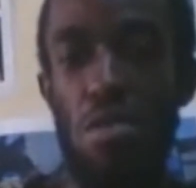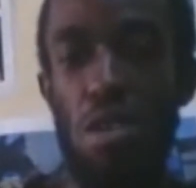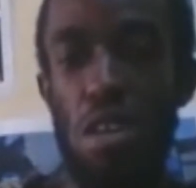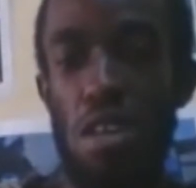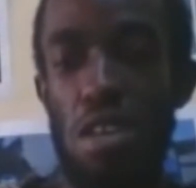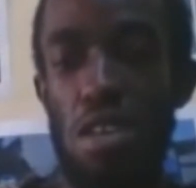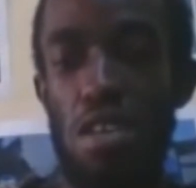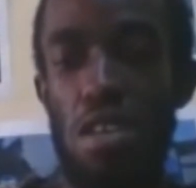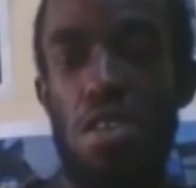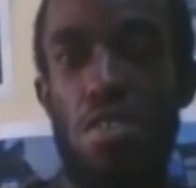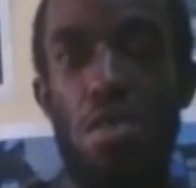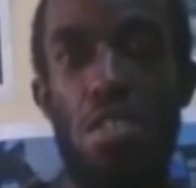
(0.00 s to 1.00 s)
You get.
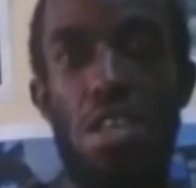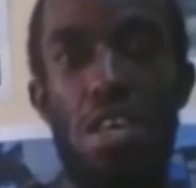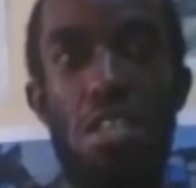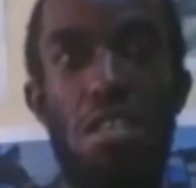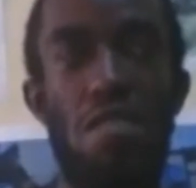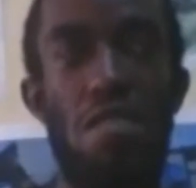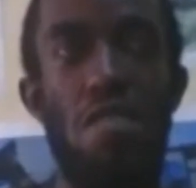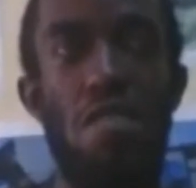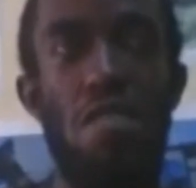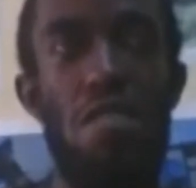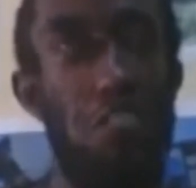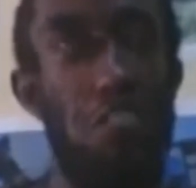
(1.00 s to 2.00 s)
So it just,
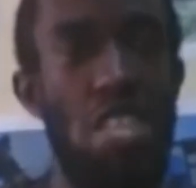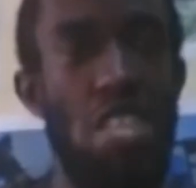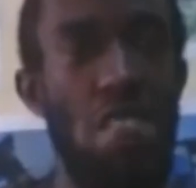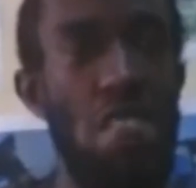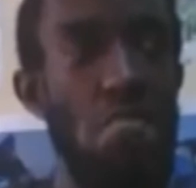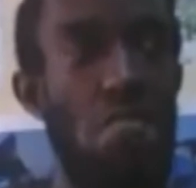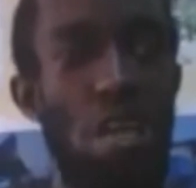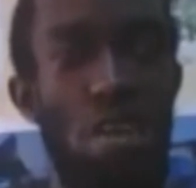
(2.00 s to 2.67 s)
the festival is more